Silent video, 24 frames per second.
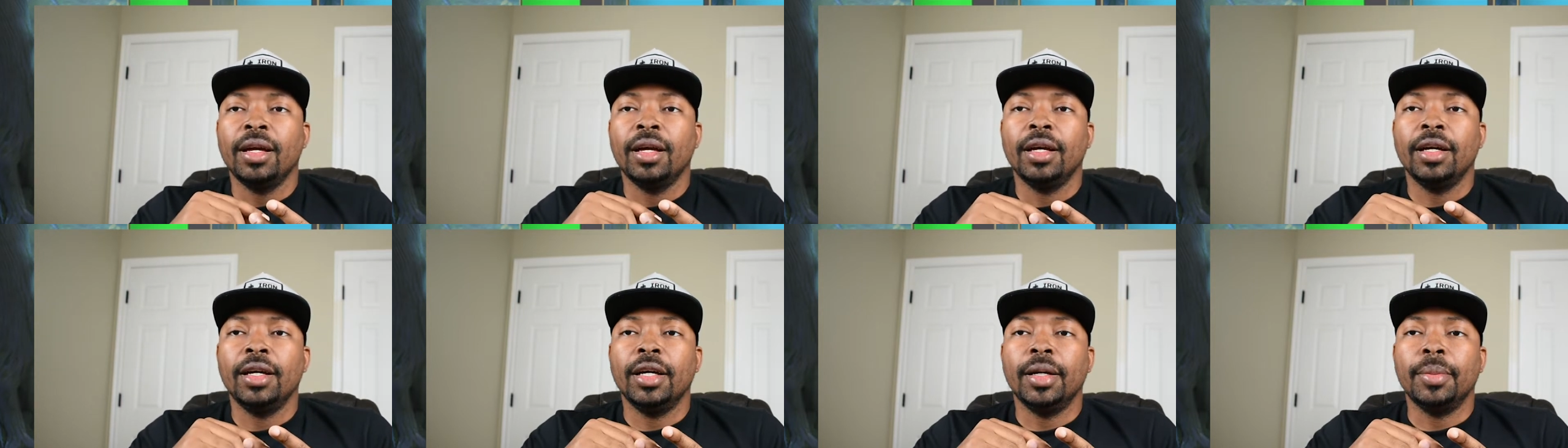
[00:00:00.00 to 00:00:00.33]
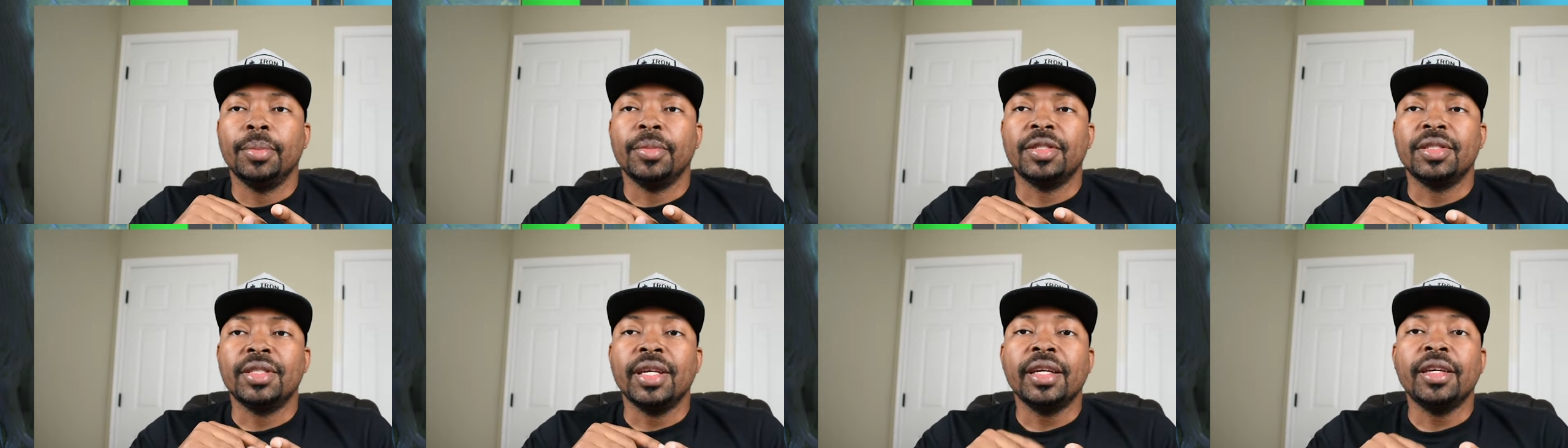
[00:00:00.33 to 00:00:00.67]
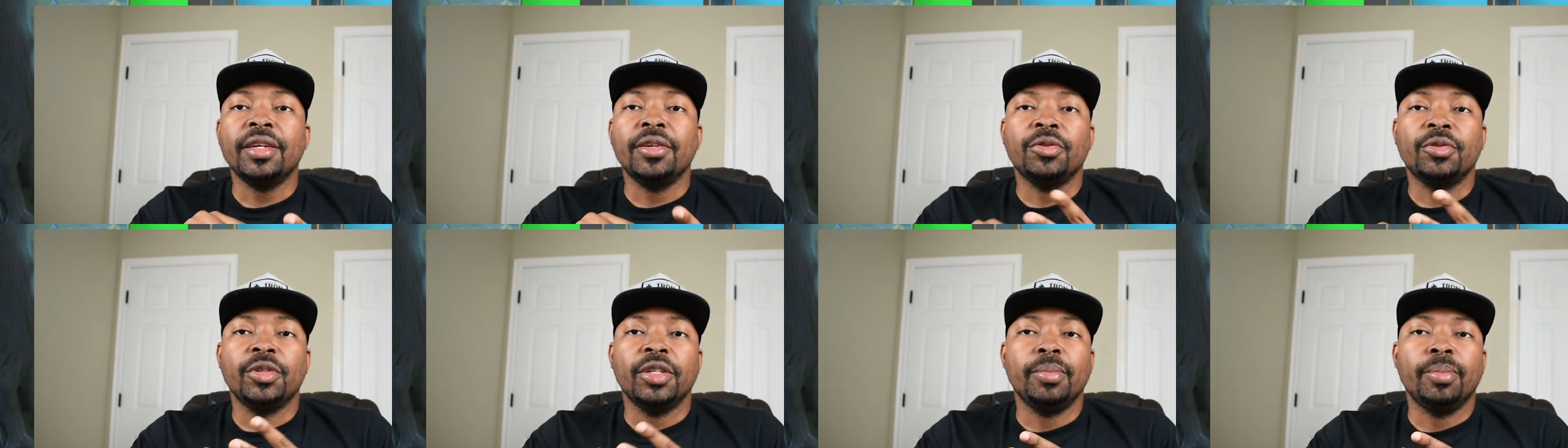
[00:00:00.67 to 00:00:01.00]
The
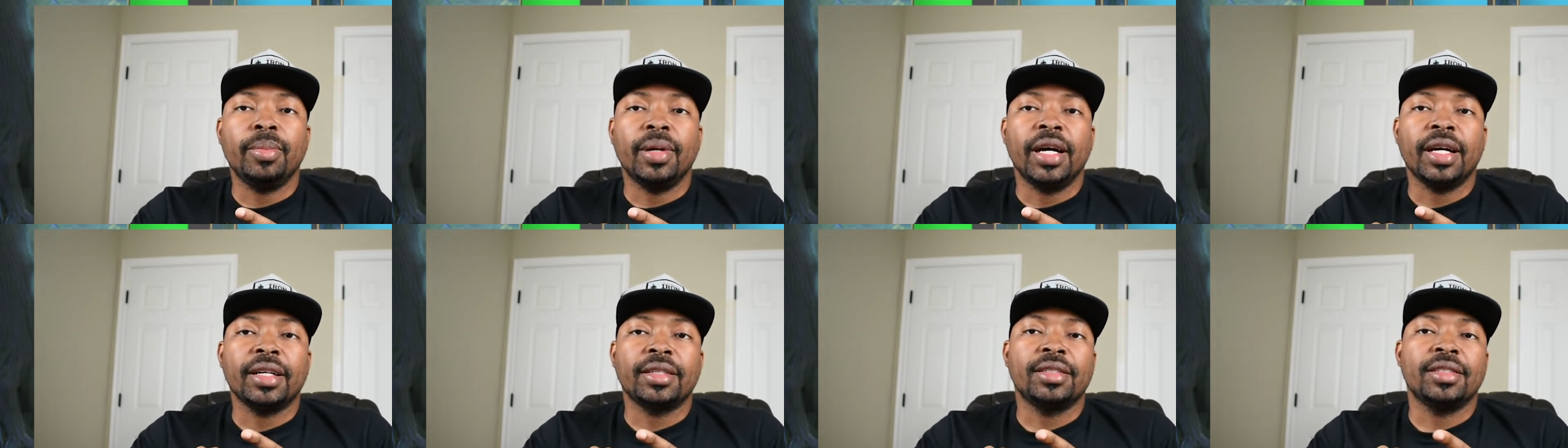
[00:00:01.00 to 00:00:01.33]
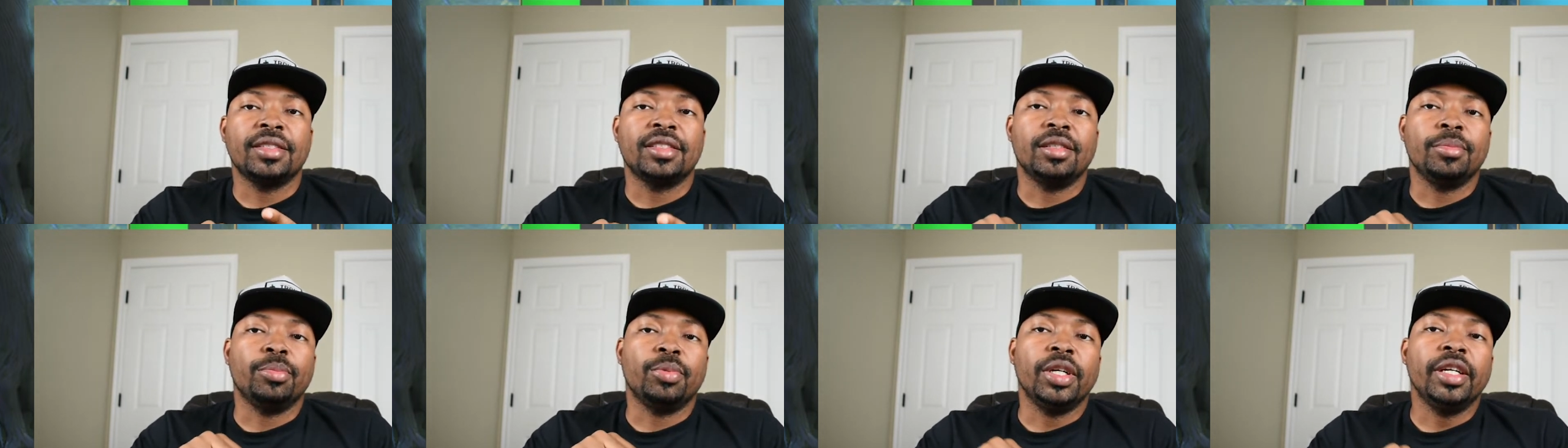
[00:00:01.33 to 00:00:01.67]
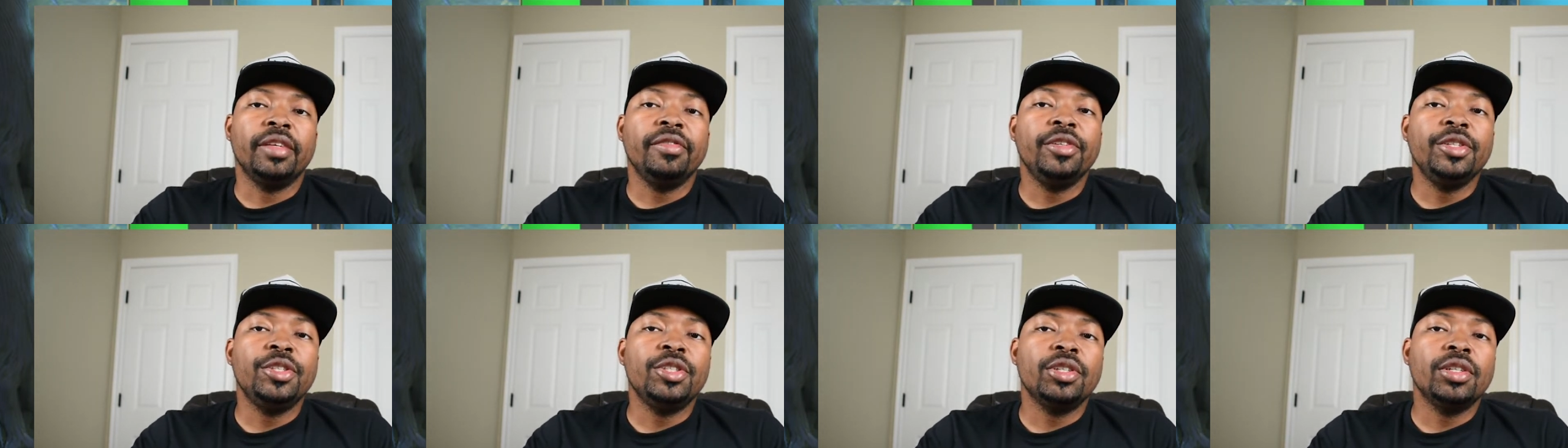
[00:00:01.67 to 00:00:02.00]
second green box is the
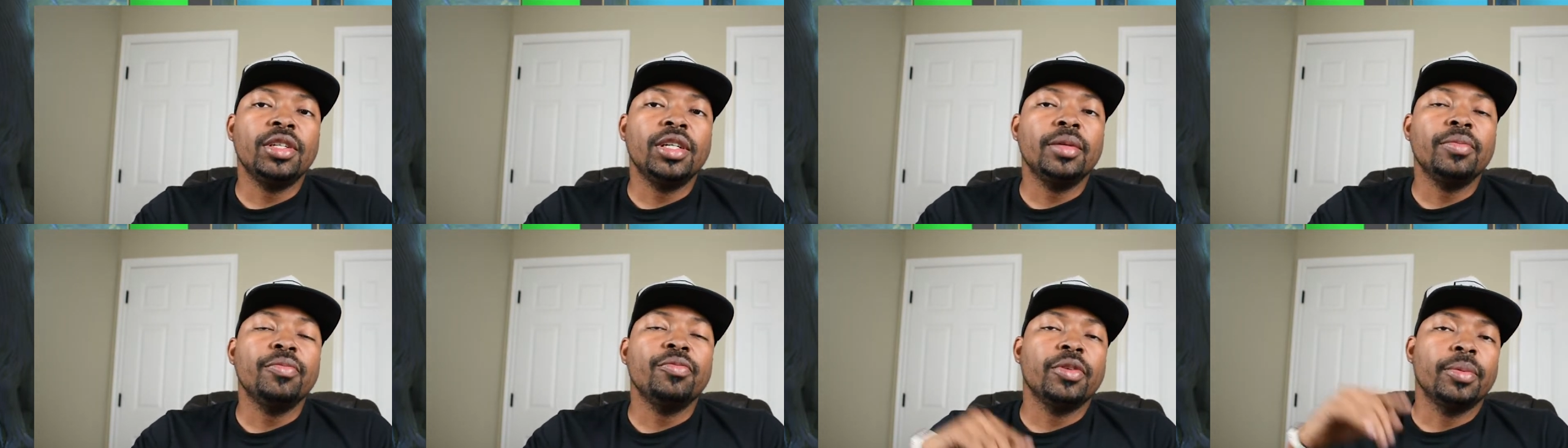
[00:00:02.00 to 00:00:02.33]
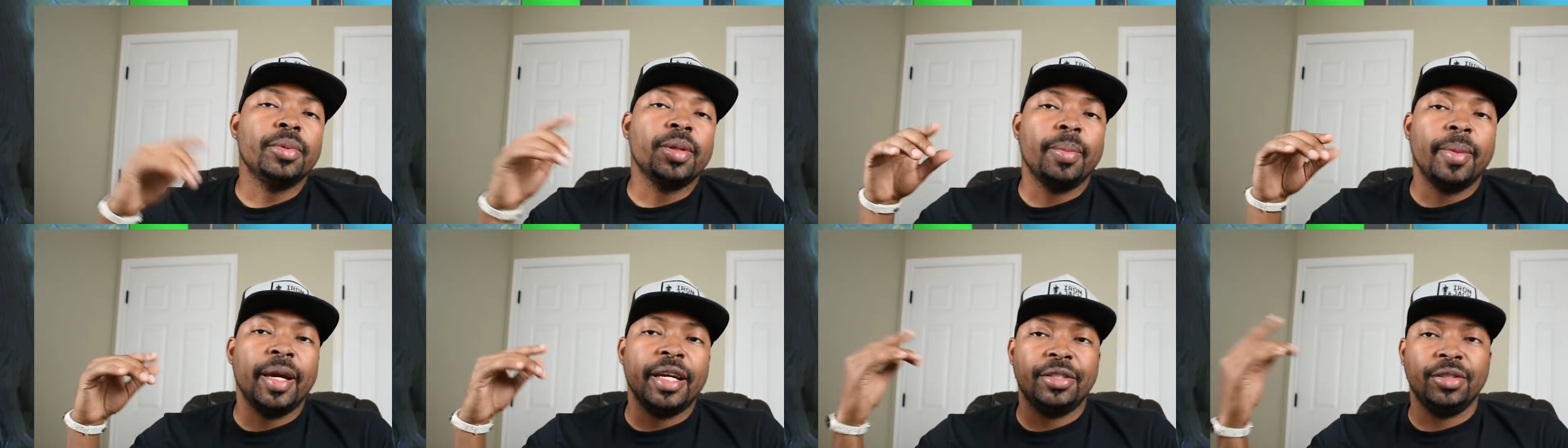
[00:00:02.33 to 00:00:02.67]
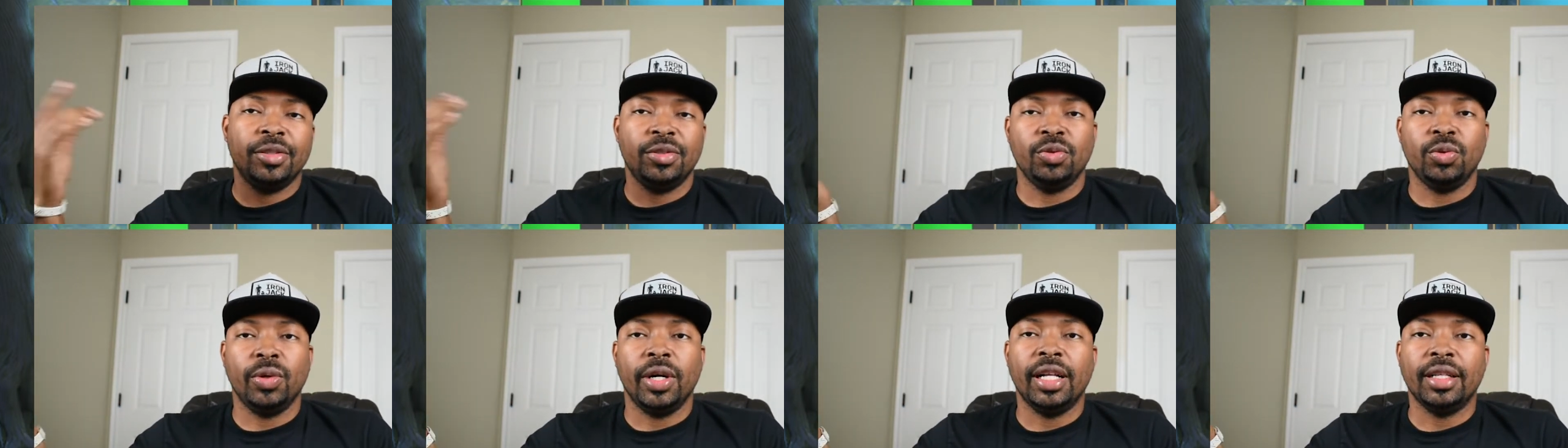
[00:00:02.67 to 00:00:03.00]
bravery charm from the
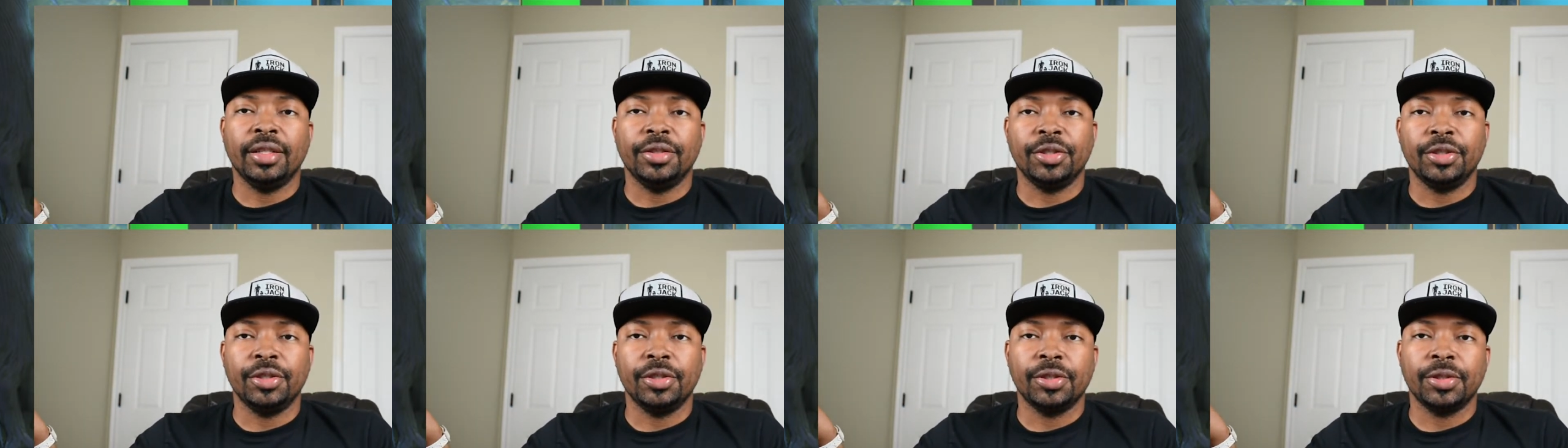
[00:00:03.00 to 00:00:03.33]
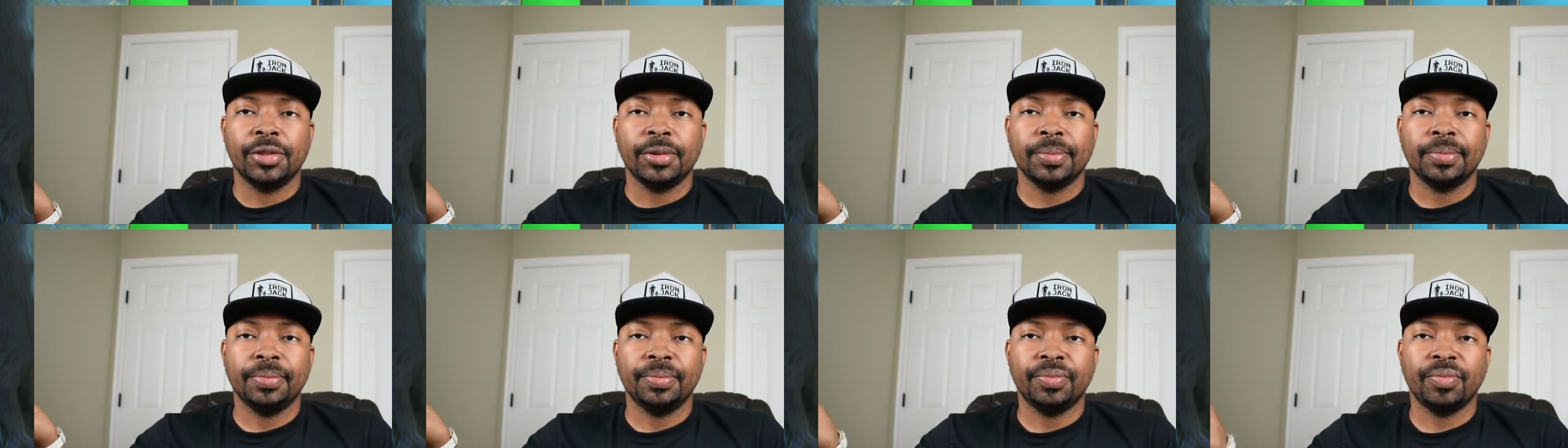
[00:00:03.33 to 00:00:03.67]
Magizoologist.